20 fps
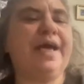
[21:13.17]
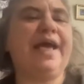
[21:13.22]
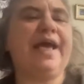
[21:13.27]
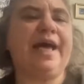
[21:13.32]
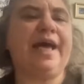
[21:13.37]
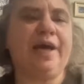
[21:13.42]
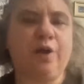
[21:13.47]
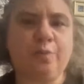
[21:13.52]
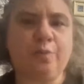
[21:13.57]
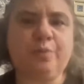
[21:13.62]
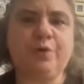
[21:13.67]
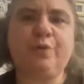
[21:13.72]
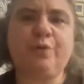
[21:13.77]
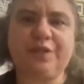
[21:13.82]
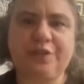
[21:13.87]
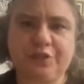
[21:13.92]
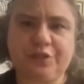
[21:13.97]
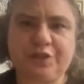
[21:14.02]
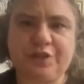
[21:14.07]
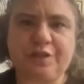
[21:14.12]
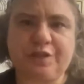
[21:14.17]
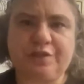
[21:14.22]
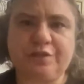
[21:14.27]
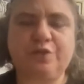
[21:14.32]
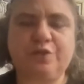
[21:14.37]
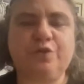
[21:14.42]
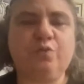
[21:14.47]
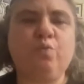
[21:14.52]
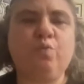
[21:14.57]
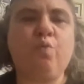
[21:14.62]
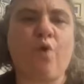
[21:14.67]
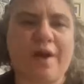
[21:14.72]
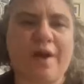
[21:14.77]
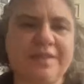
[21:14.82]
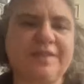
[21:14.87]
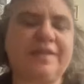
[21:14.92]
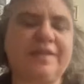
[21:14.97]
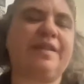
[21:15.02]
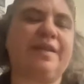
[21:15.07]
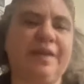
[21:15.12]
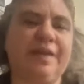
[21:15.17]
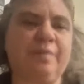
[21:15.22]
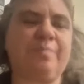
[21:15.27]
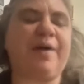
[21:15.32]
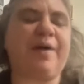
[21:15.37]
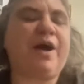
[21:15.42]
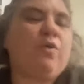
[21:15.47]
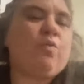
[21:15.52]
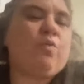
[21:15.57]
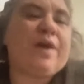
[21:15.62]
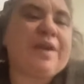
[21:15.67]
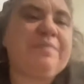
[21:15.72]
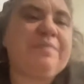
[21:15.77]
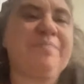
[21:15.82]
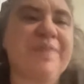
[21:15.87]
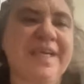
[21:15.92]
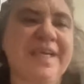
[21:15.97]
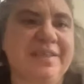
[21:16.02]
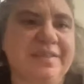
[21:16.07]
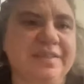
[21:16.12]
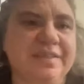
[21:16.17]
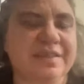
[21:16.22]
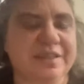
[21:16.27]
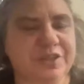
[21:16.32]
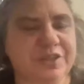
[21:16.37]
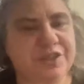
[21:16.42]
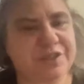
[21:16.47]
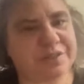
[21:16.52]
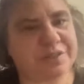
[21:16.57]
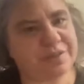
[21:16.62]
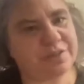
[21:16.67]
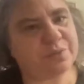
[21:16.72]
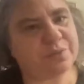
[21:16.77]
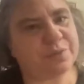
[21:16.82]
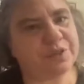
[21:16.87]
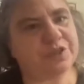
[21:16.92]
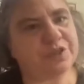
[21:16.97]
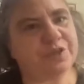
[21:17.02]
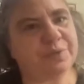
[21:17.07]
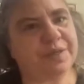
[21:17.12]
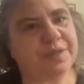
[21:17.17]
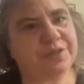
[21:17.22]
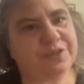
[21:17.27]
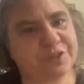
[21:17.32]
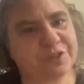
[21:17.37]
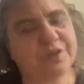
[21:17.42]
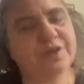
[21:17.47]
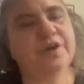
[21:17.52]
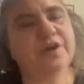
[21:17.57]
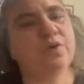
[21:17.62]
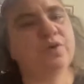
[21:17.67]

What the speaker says: help Christians who want to think about what it means that Jesus was Jewish,